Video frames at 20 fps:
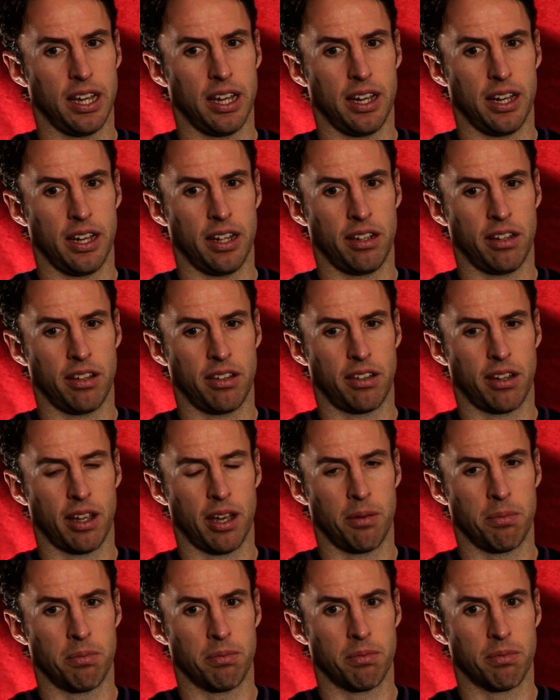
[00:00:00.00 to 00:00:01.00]
And
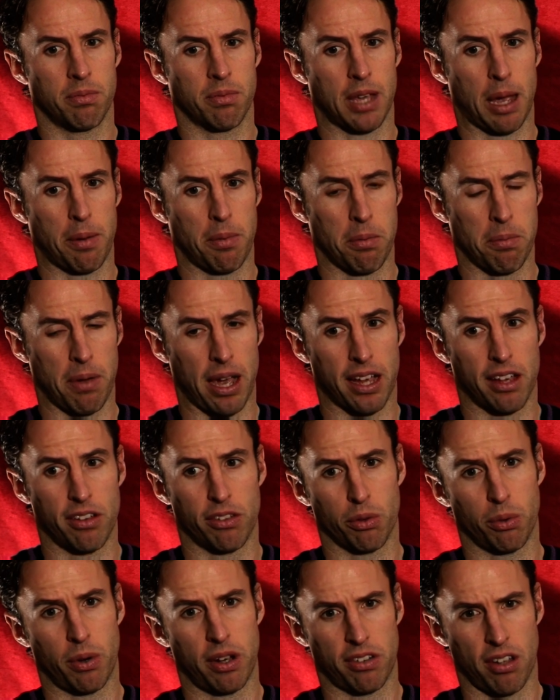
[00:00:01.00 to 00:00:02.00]
coming back
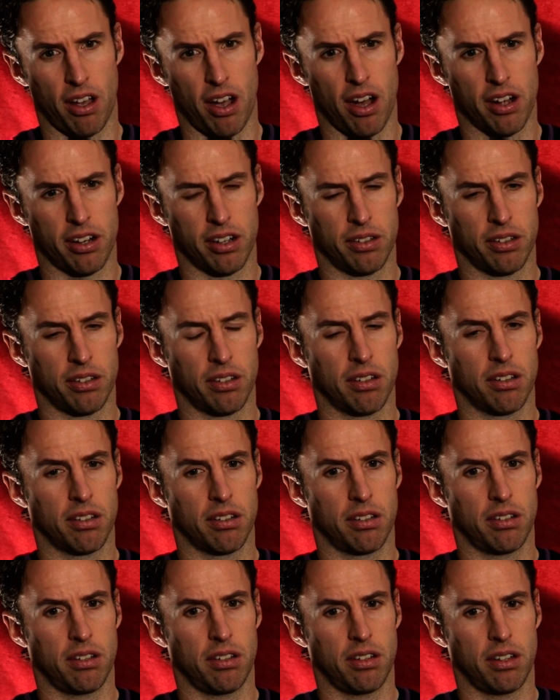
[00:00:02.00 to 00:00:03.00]
is always hard, and
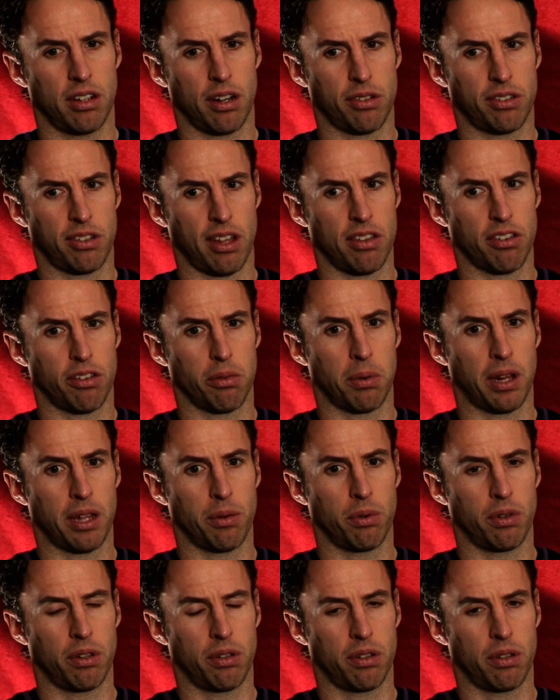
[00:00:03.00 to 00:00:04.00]
you know, sensibly,
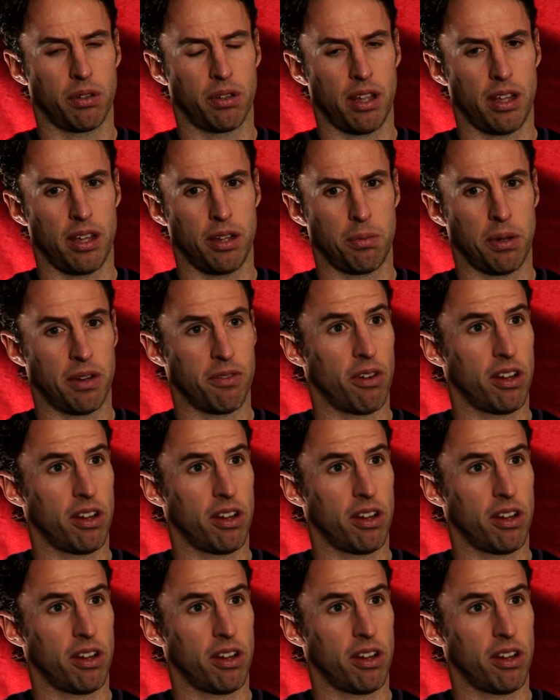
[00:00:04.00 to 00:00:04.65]
he'd been